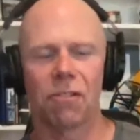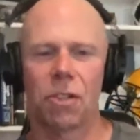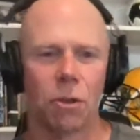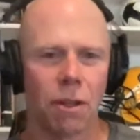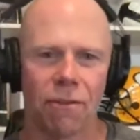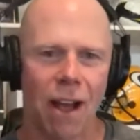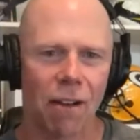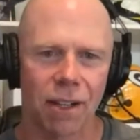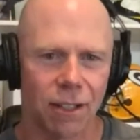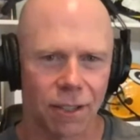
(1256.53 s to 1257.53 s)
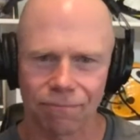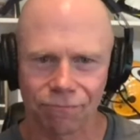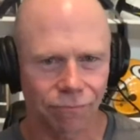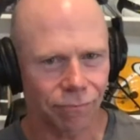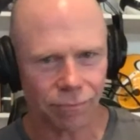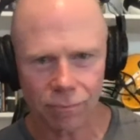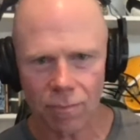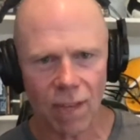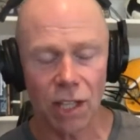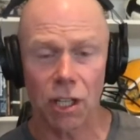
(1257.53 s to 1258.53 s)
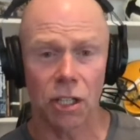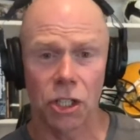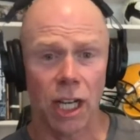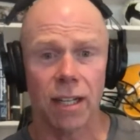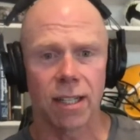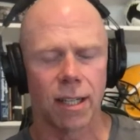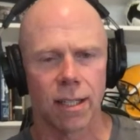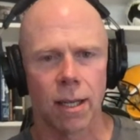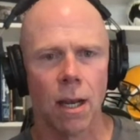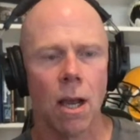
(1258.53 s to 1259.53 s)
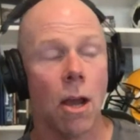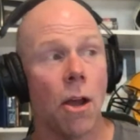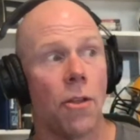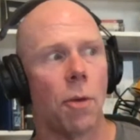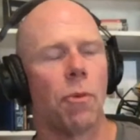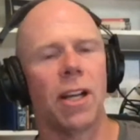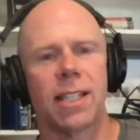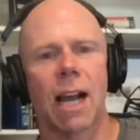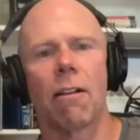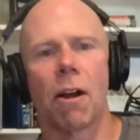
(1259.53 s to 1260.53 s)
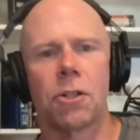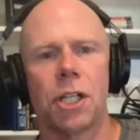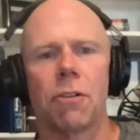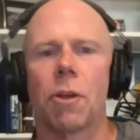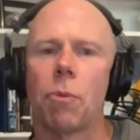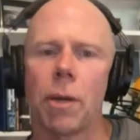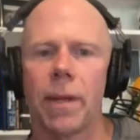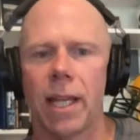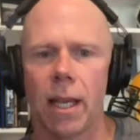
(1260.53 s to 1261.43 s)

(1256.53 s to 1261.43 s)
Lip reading: doing, the Falcons, that is genius is they're bringing Tyler Algier and they're putting him